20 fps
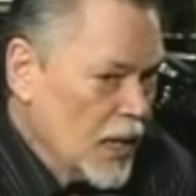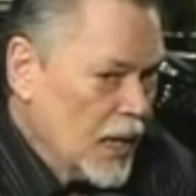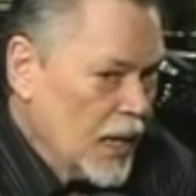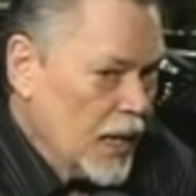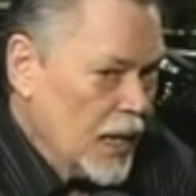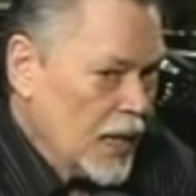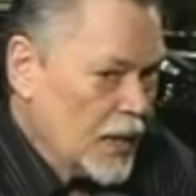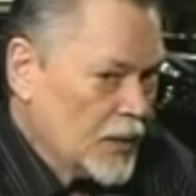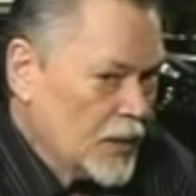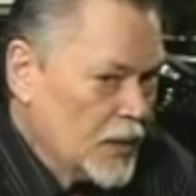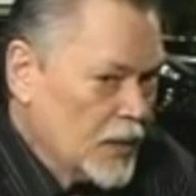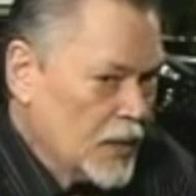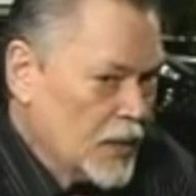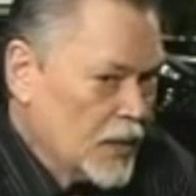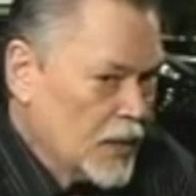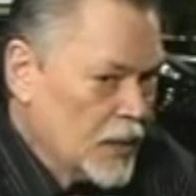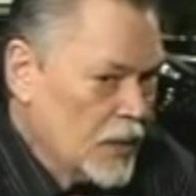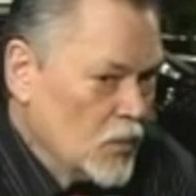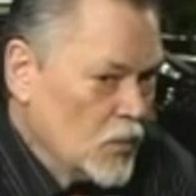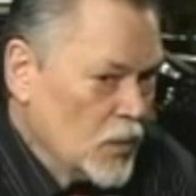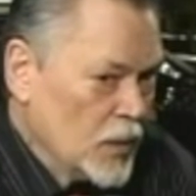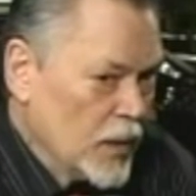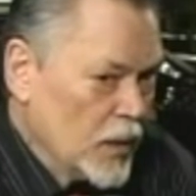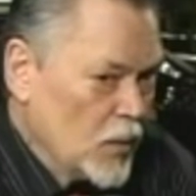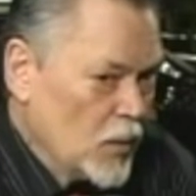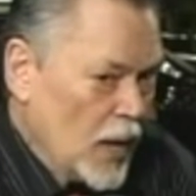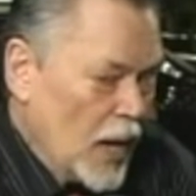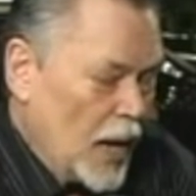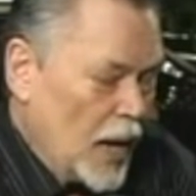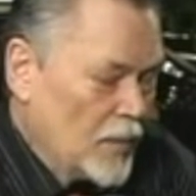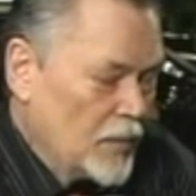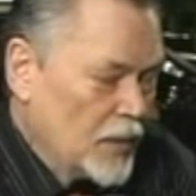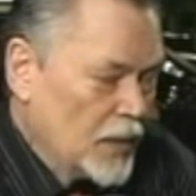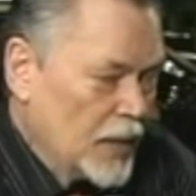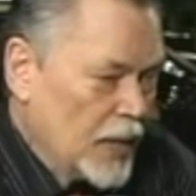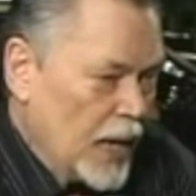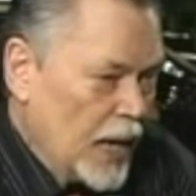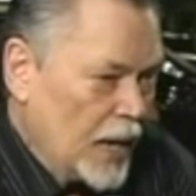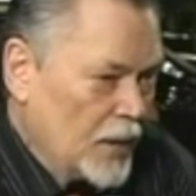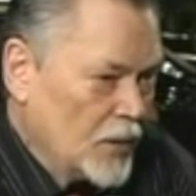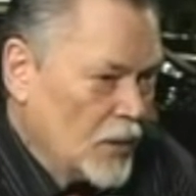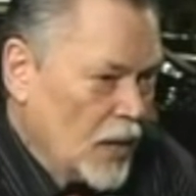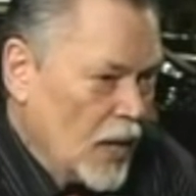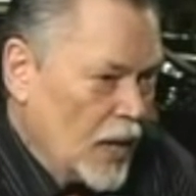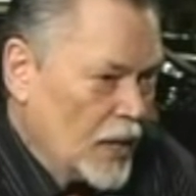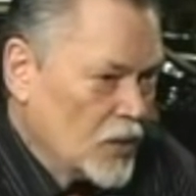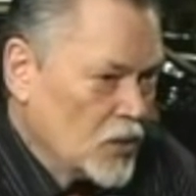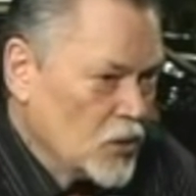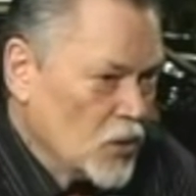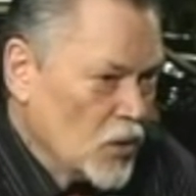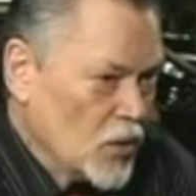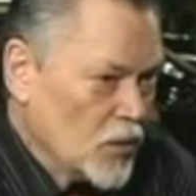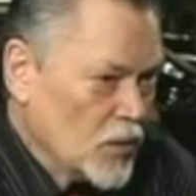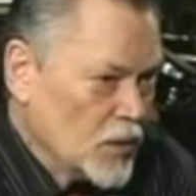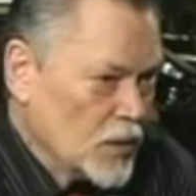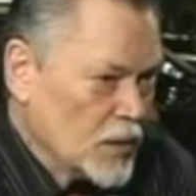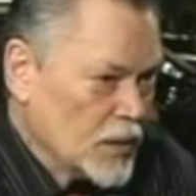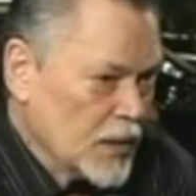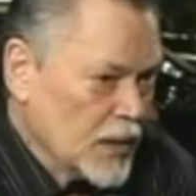when they were having the candlelight service.